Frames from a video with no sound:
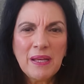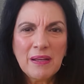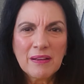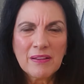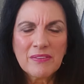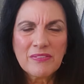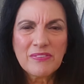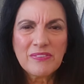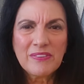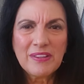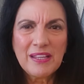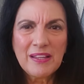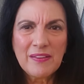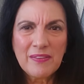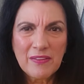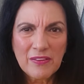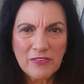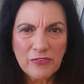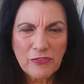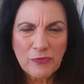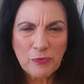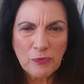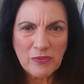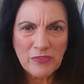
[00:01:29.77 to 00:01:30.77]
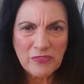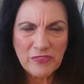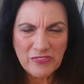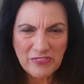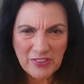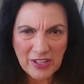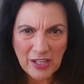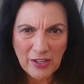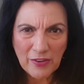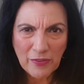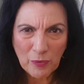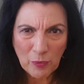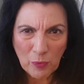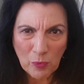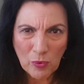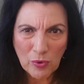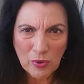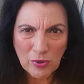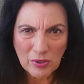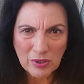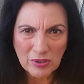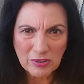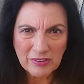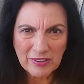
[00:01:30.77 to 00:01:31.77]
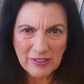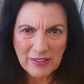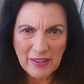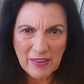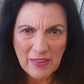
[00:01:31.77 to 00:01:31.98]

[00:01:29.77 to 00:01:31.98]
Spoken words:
us in this state of the world.